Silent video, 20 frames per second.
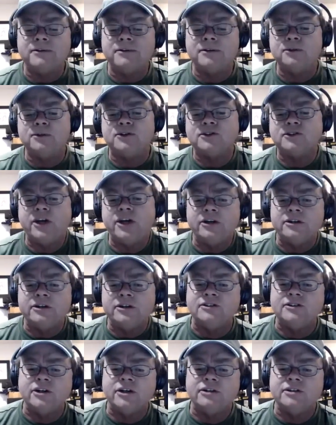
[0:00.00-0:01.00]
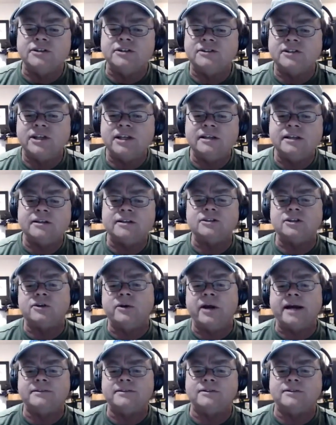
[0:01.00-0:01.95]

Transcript: You scared to sit on the seat because your ass is so